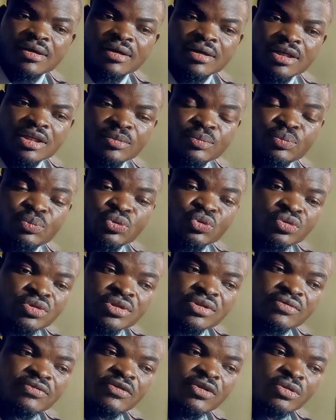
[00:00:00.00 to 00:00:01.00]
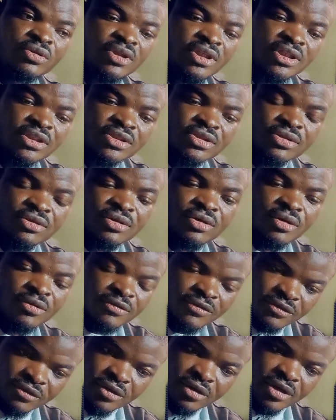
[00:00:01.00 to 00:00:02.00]
input voltage
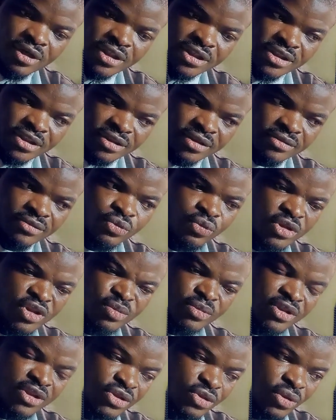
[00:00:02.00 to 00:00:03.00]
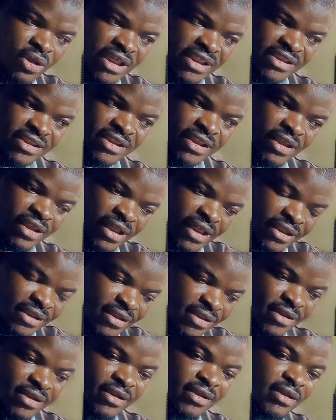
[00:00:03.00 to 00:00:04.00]
configuration, which means you can
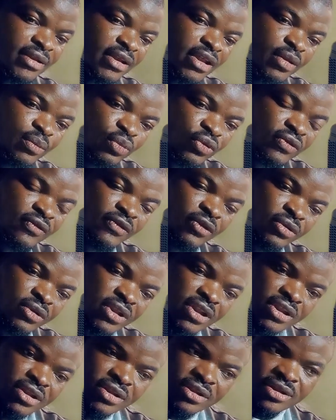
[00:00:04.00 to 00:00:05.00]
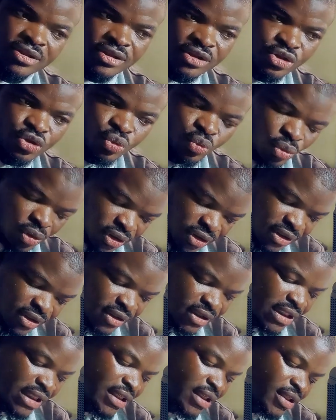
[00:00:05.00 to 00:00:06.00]
select the input voltage you want.
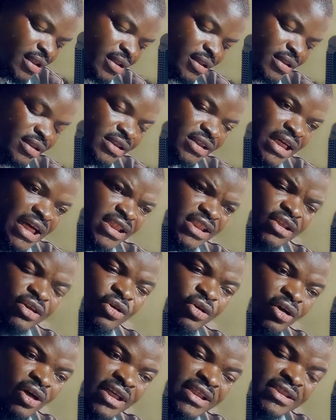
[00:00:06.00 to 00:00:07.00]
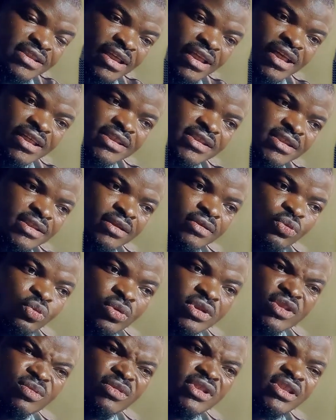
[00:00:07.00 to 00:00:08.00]
Charging current selection,
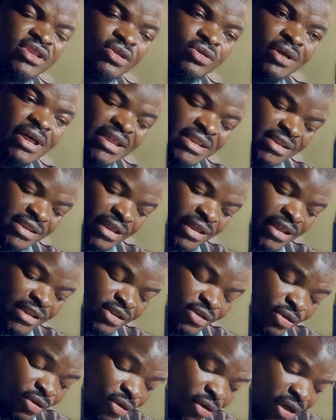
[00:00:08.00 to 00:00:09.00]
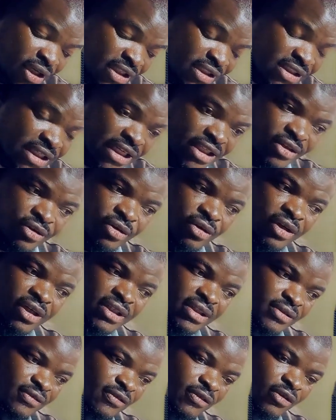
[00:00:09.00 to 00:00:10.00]
which means you can select your charging
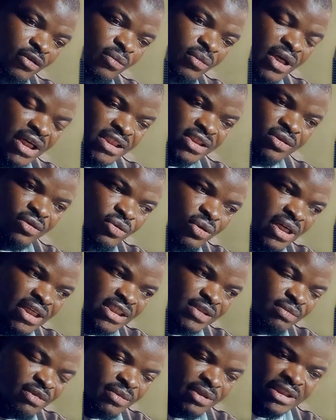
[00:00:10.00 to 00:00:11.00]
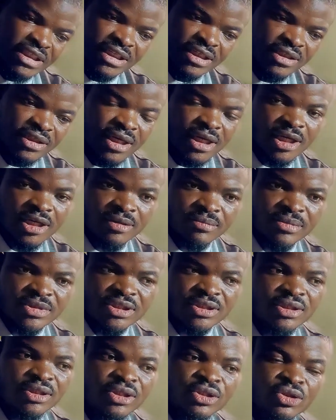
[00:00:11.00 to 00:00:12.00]
current from as low as maybe 10 amps
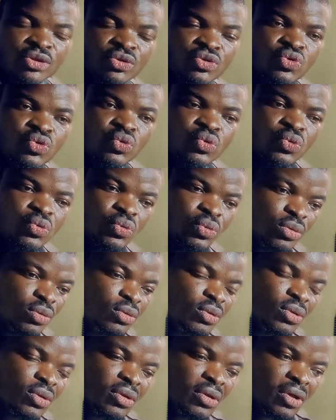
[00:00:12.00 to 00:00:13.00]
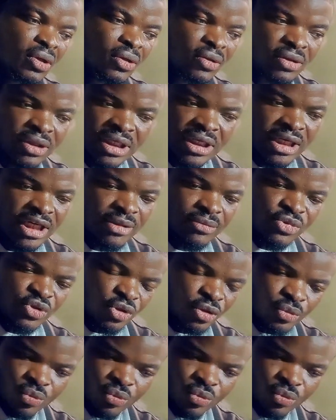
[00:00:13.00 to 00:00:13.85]
to 100 amps or